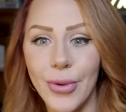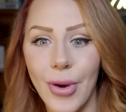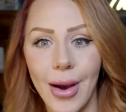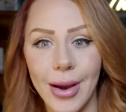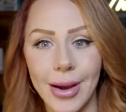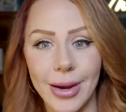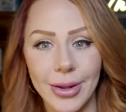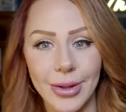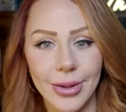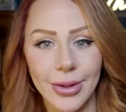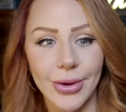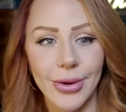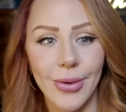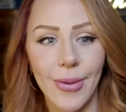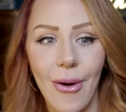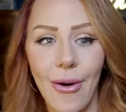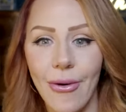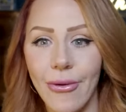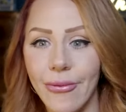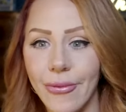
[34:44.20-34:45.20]
talking to
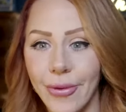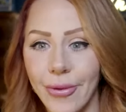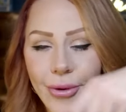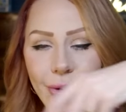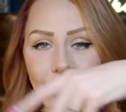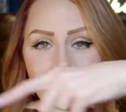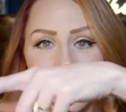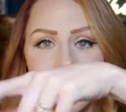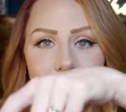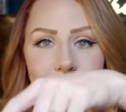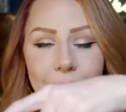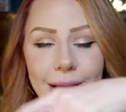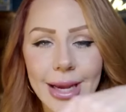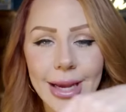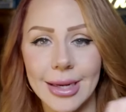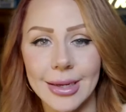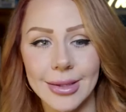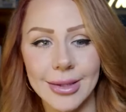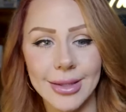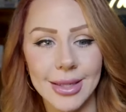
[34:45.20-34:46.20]
you over and over
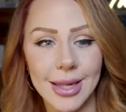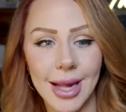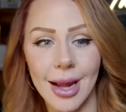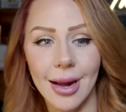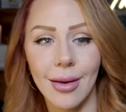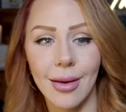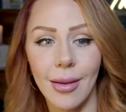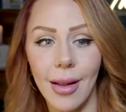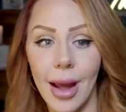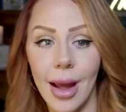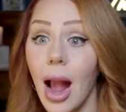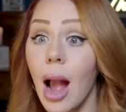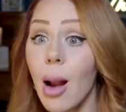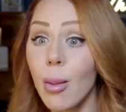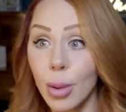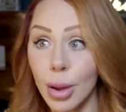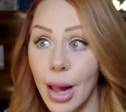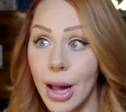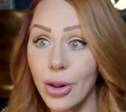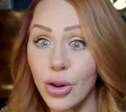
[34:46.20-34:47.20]
again, saying like,
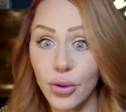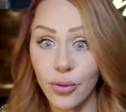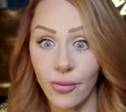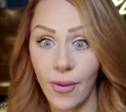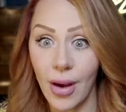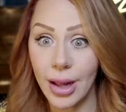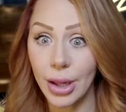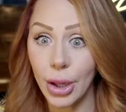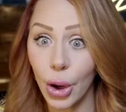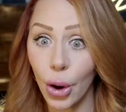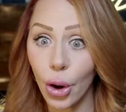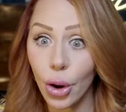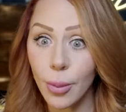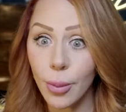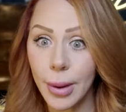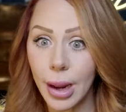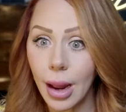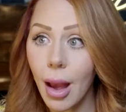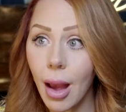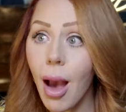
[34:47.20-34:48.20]
"I'm glad you finally heard
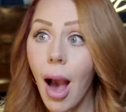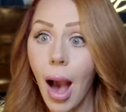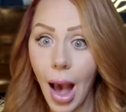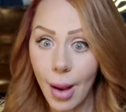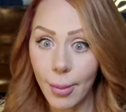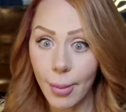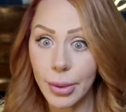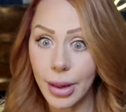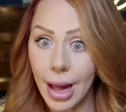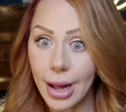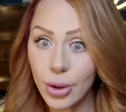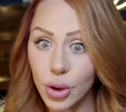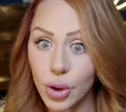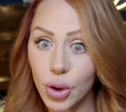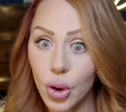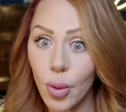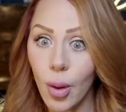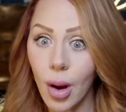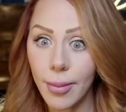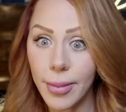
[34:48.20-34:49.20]
me. I'm glad
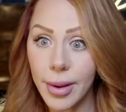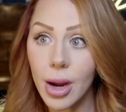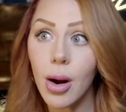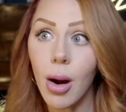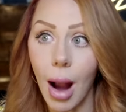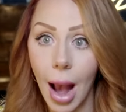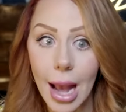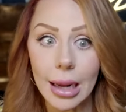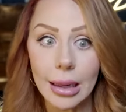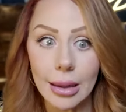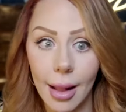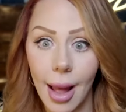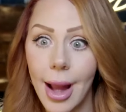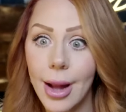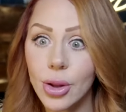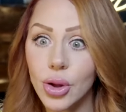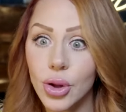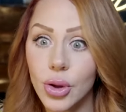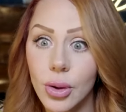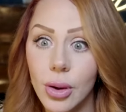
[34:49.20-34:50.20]
you know I'm here. I'm
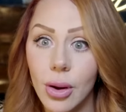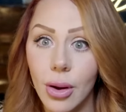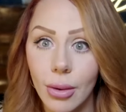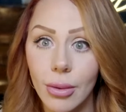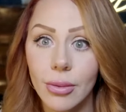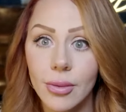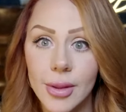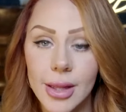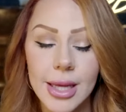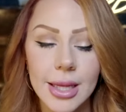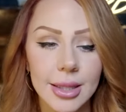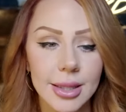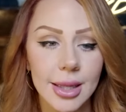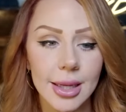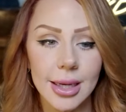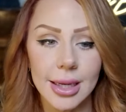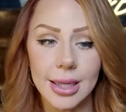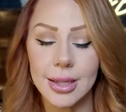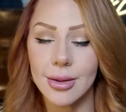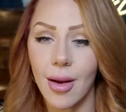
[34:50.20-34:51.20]
glad you know this."
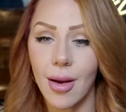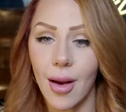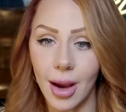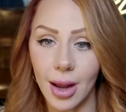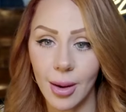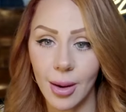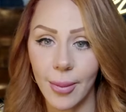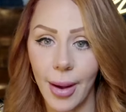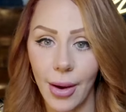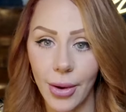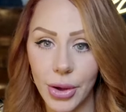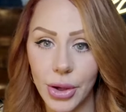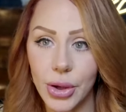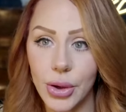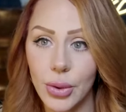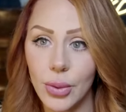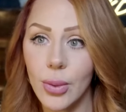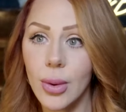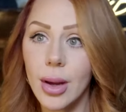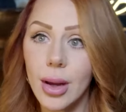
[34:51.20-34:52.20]
And he's talking about
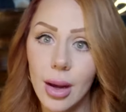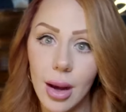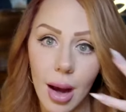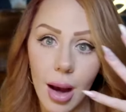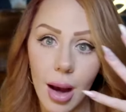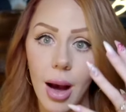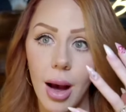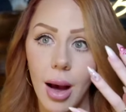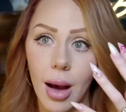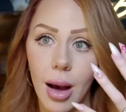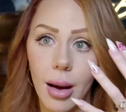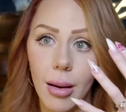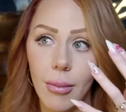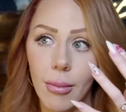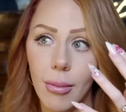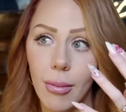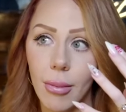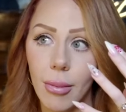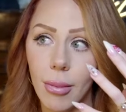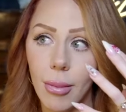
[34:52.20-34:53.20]
you
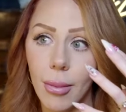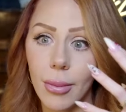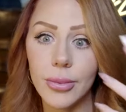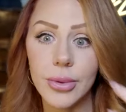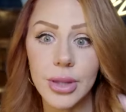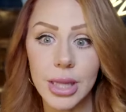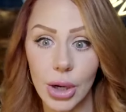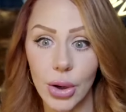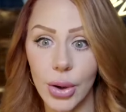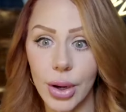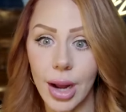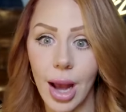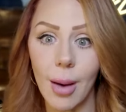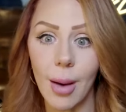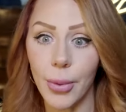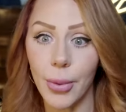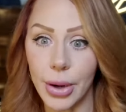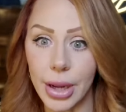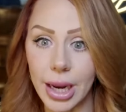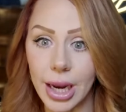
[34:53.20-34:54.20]
um, tearing
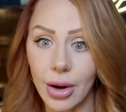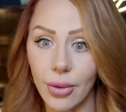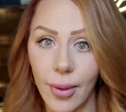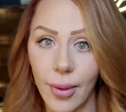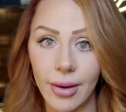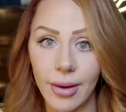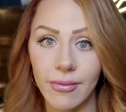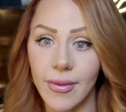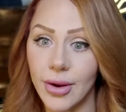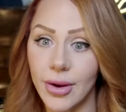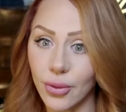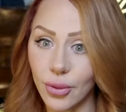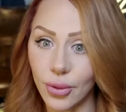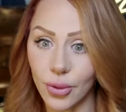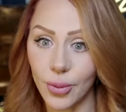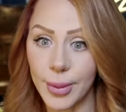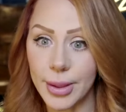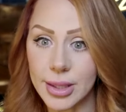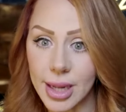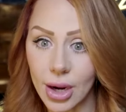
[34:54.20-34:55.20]
up or getting red faced,
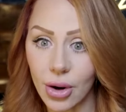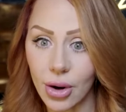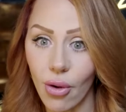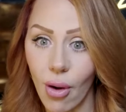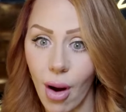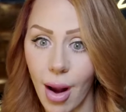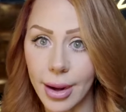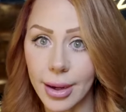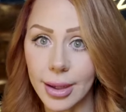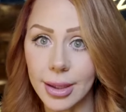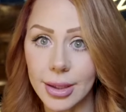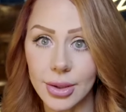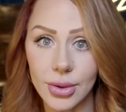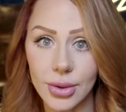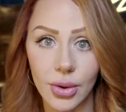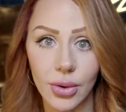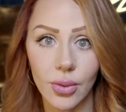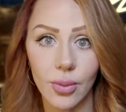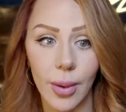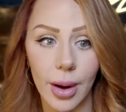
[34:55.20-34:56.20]
which means like crying in a
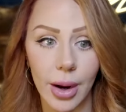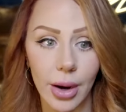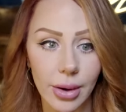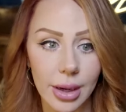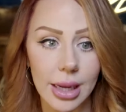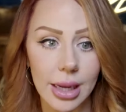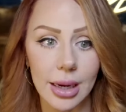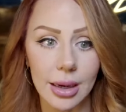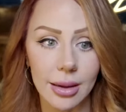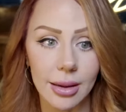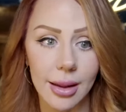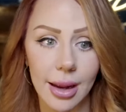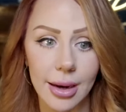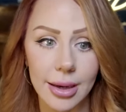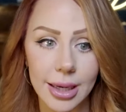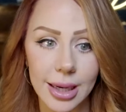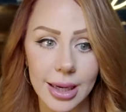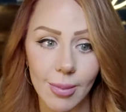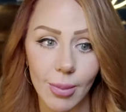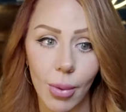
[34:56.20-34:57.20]
certain way or getting to
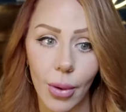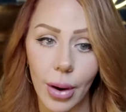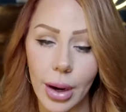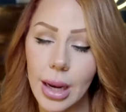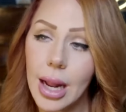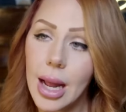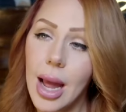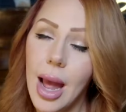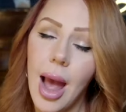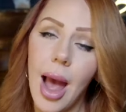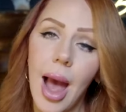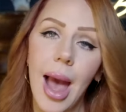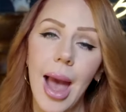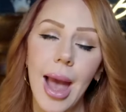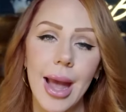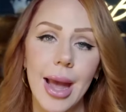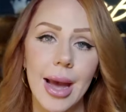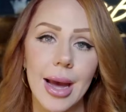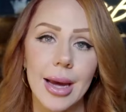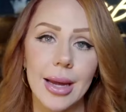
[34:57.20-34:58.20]
that deep point.
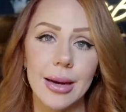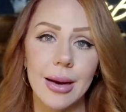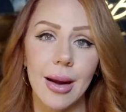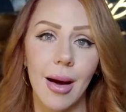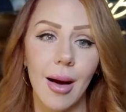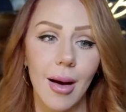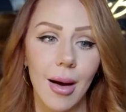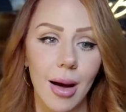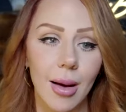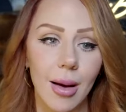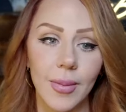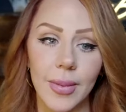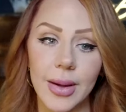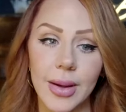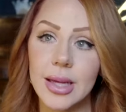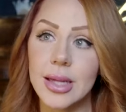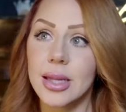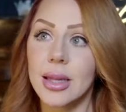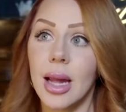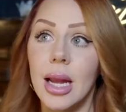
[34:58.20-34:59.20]
And um,
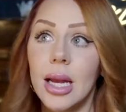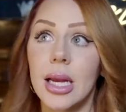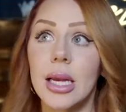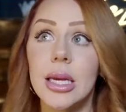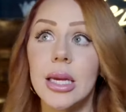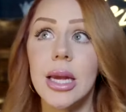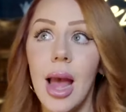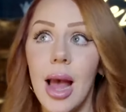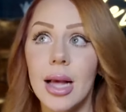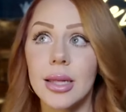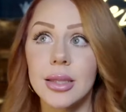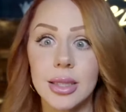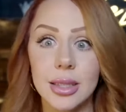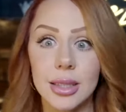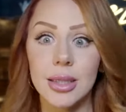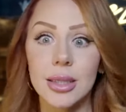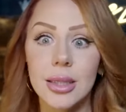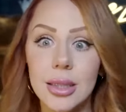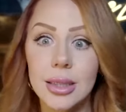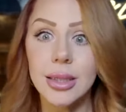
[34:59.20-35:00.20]
he's like, "Yes,
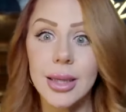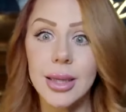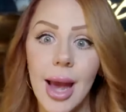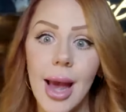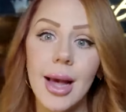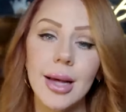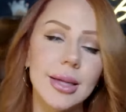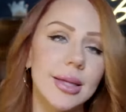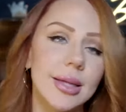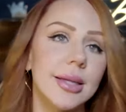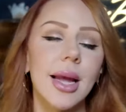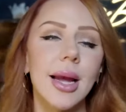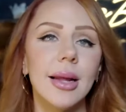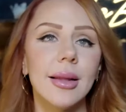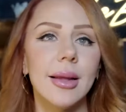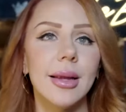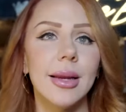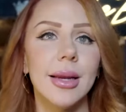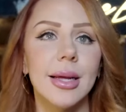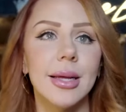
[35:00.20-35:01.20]
yes."
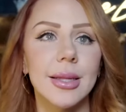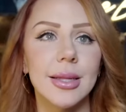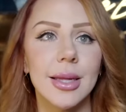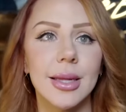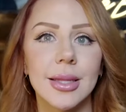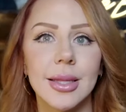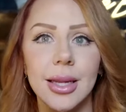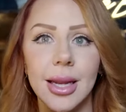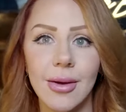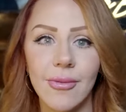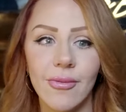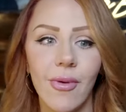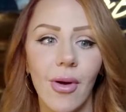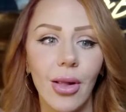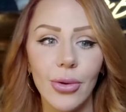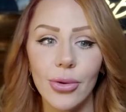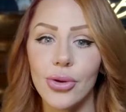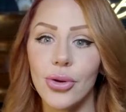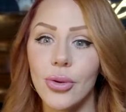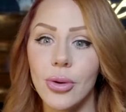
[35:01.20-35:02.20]
And then he says that he
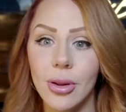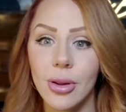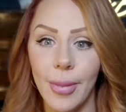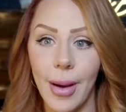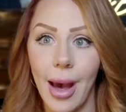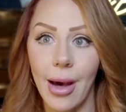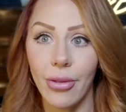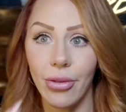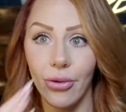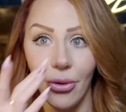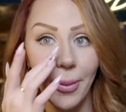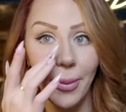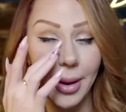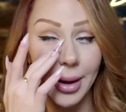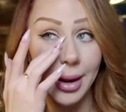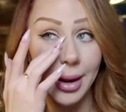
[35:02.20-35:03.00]
followed you to the bathroom